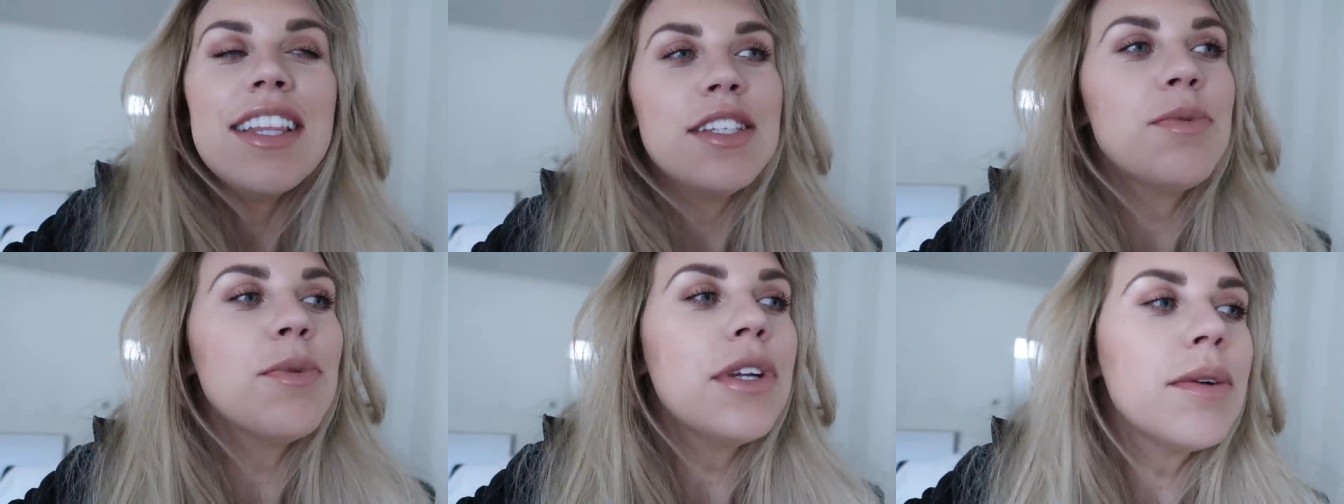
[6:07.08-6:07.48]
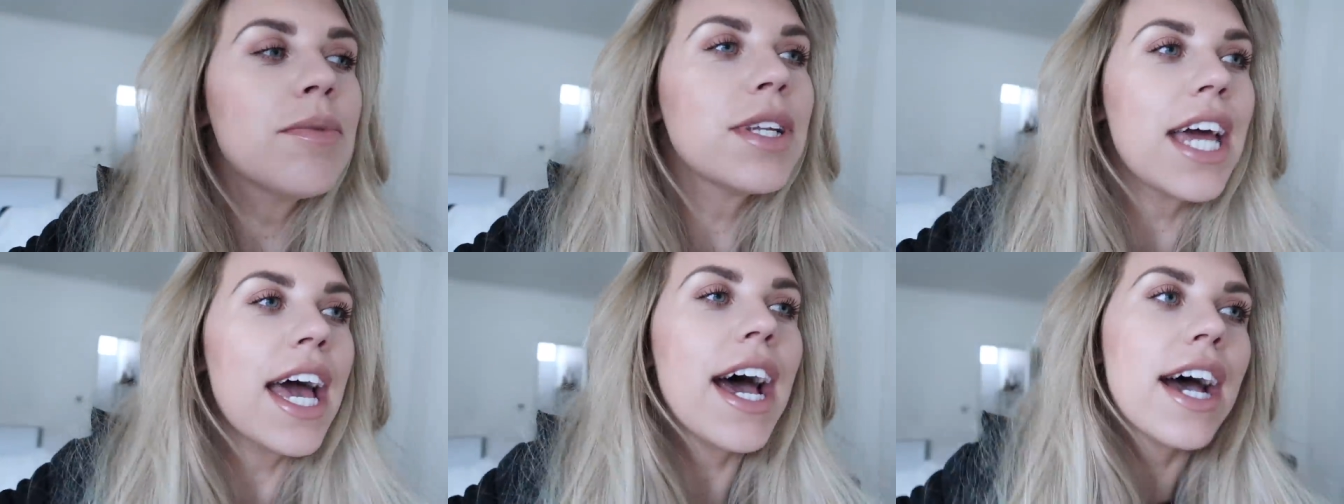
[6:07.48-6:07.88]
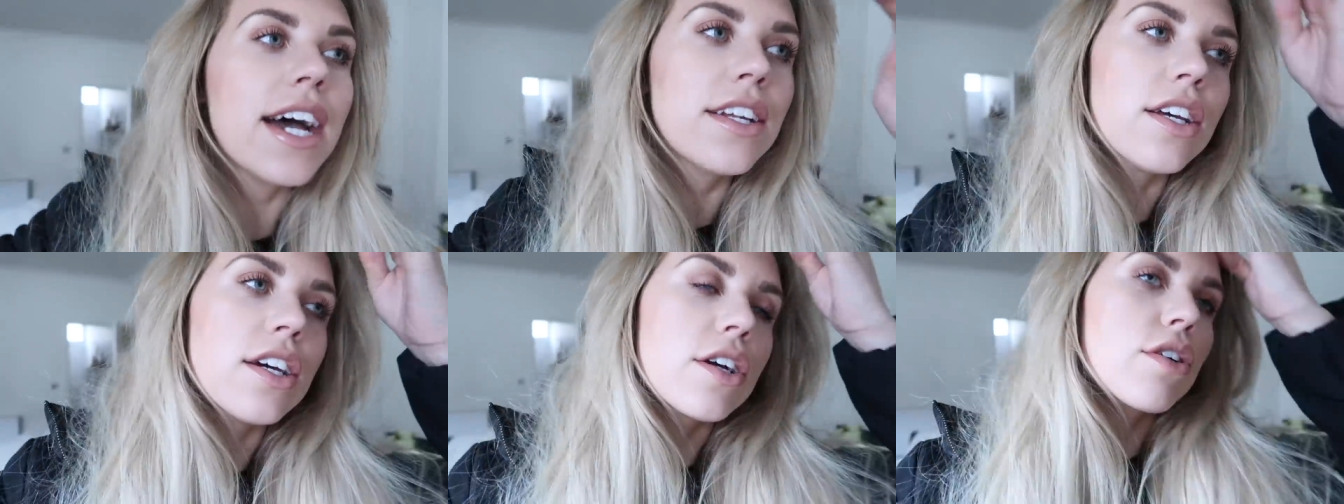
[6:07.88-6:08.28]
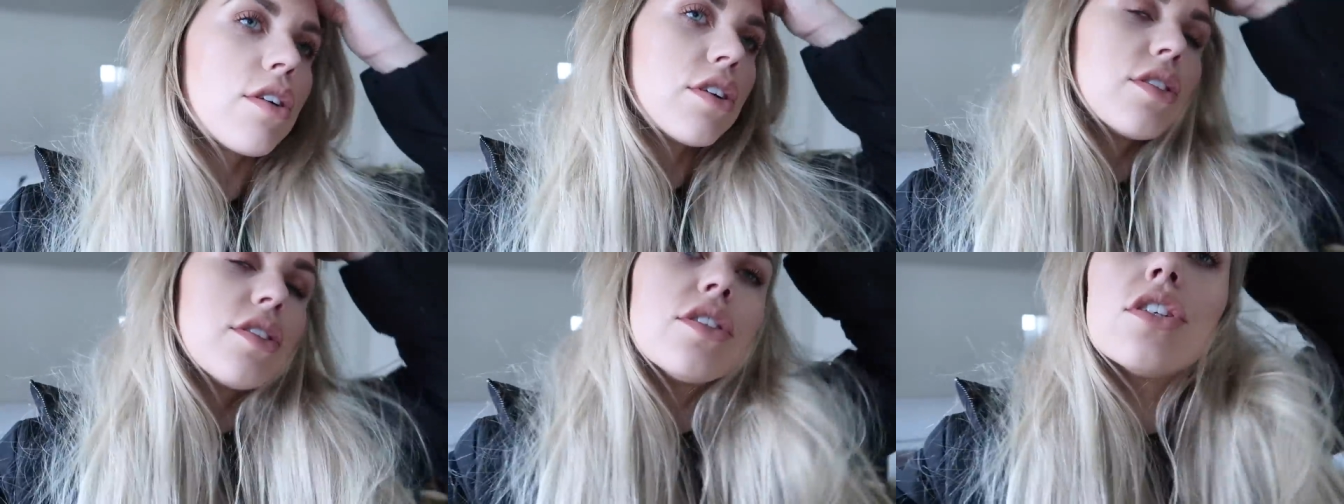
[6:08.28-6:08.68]
This morning I'm going to head
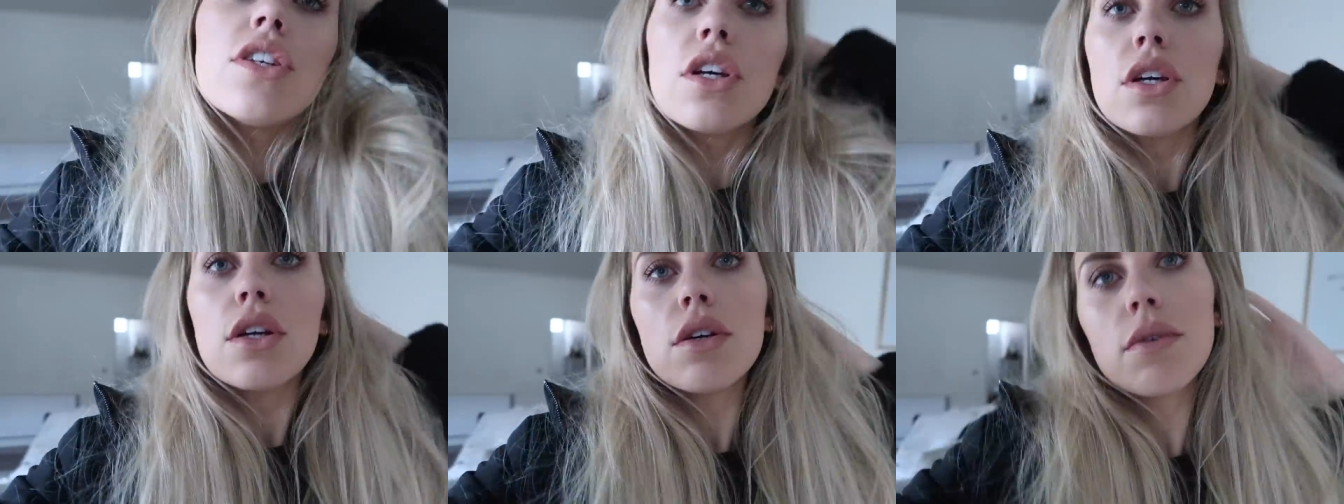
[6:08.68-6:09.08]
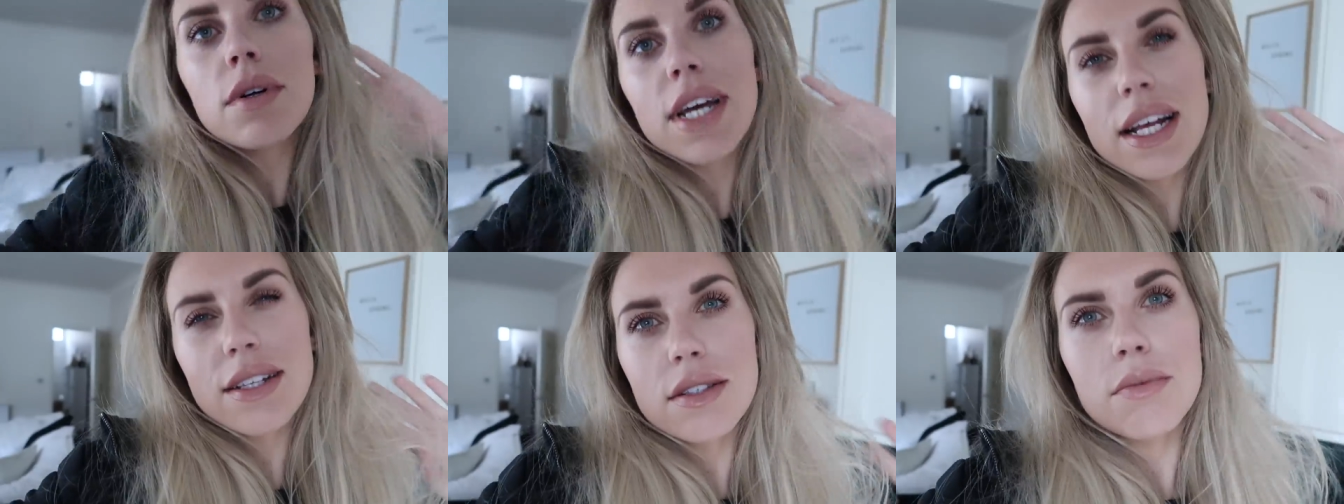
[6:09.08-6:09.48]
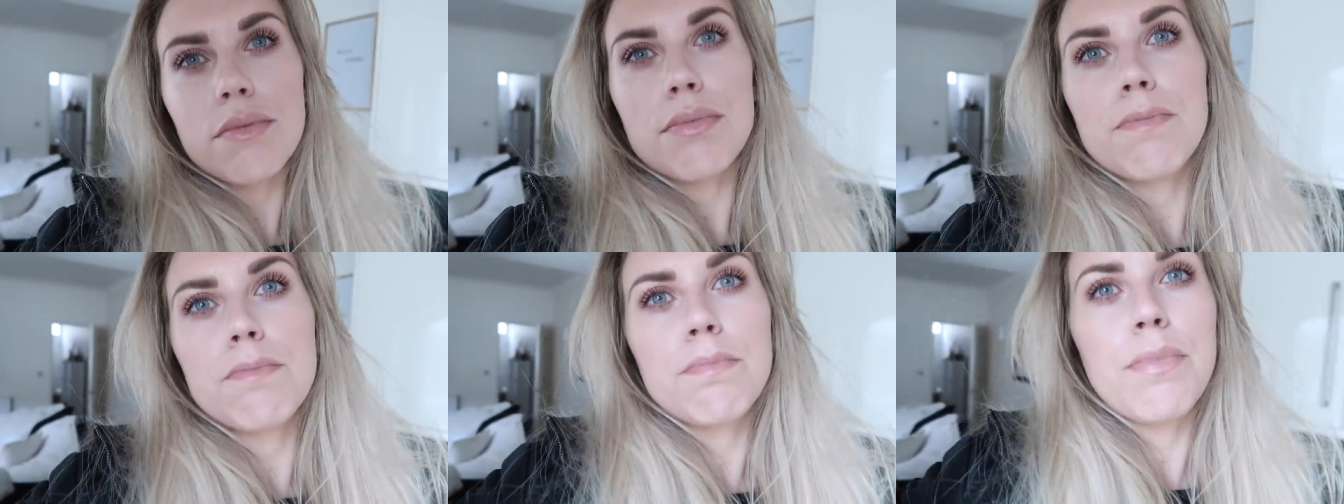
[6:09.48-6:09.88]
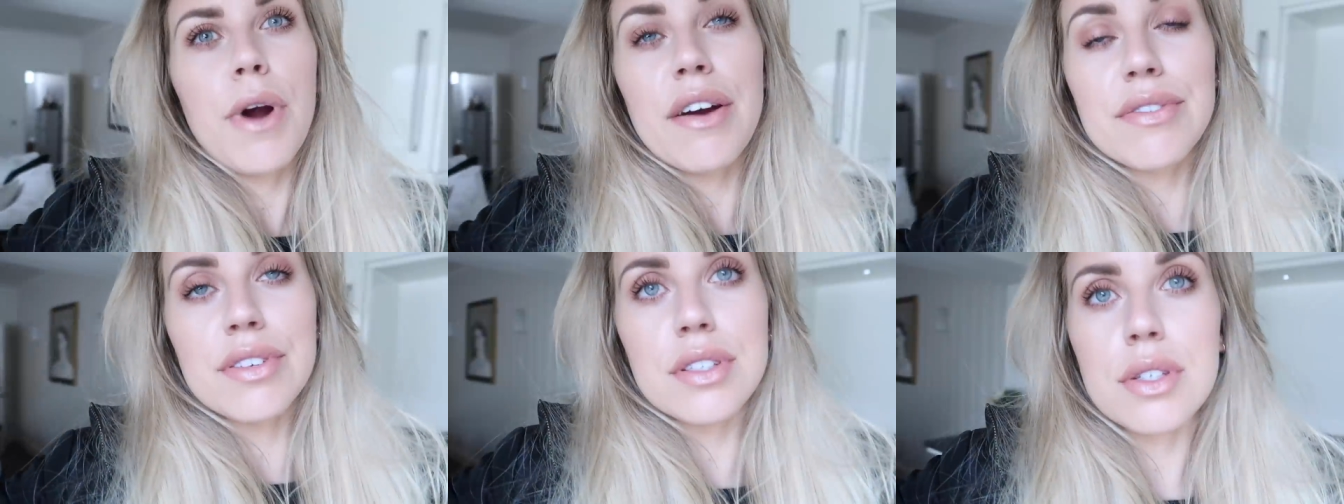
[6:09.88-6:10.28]
across to get some
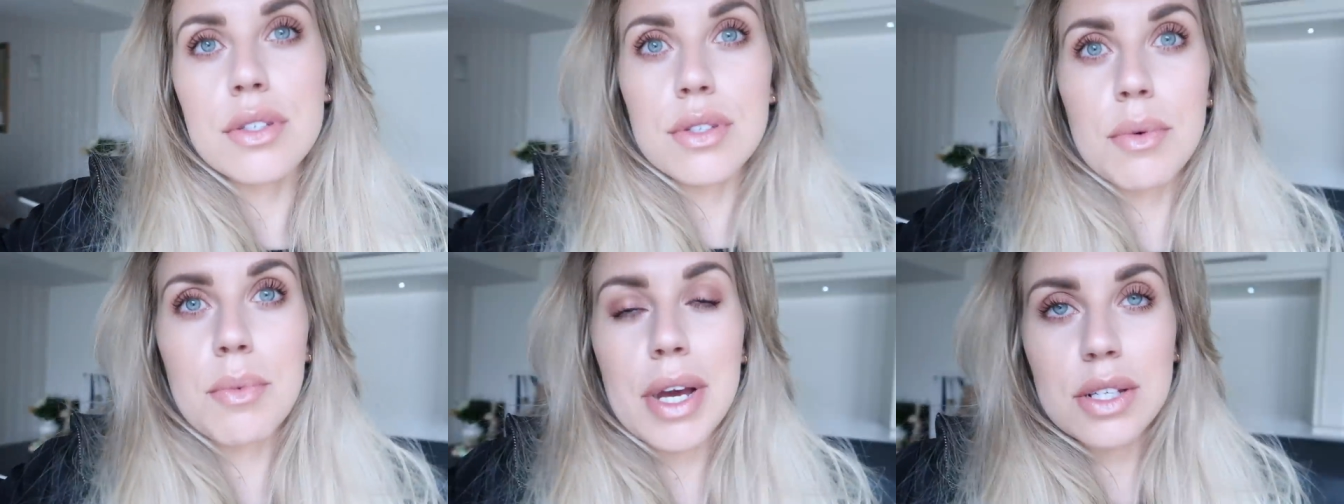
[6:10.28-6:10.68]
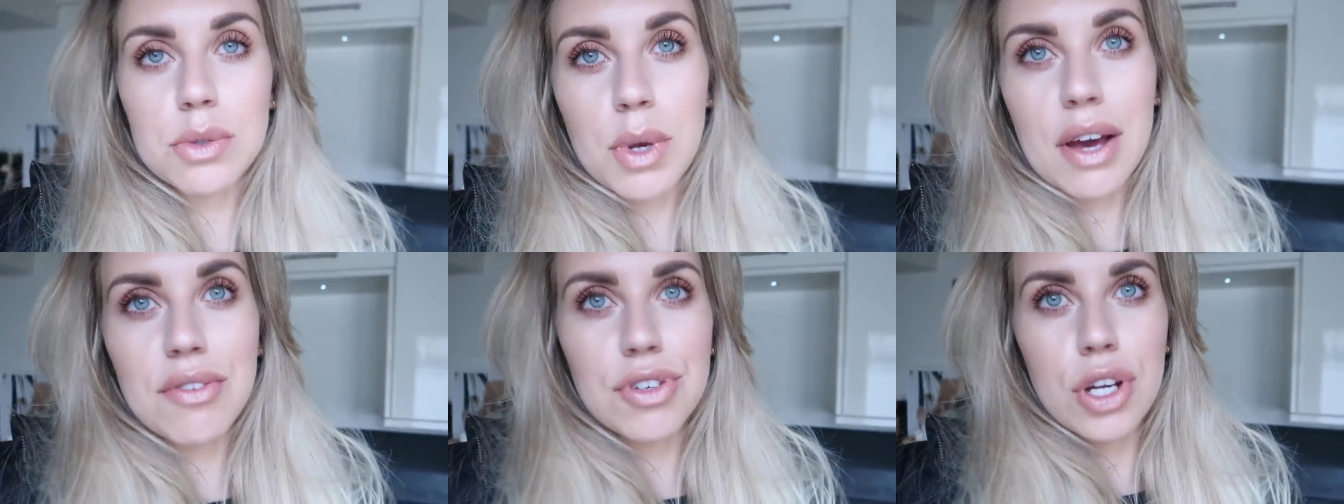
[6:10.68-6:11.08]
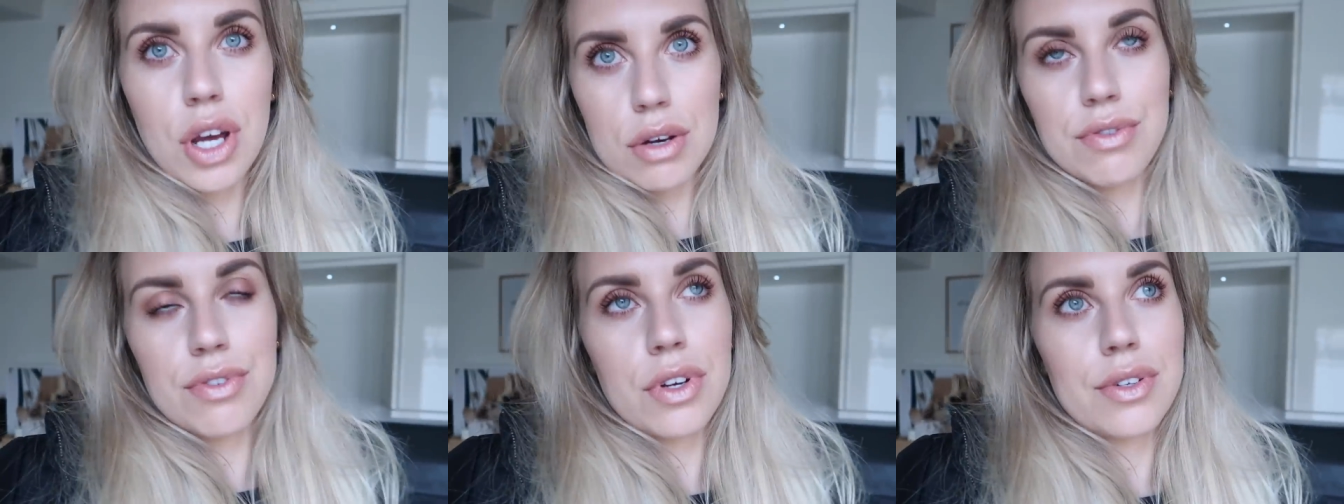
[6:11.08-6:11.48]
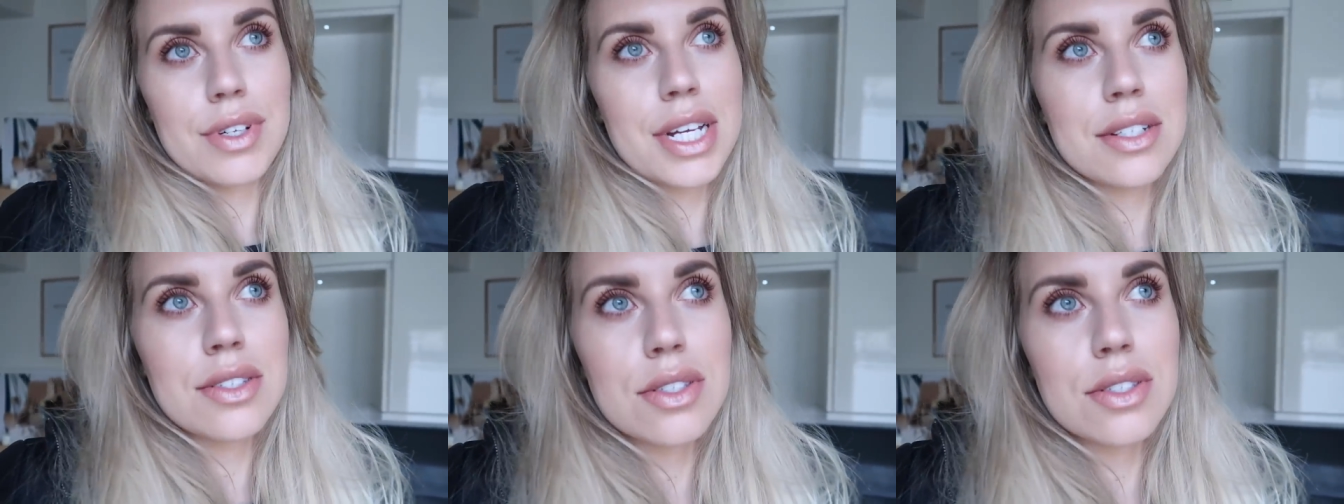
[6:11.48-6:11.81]
breakfast in somewhere because we have no food in.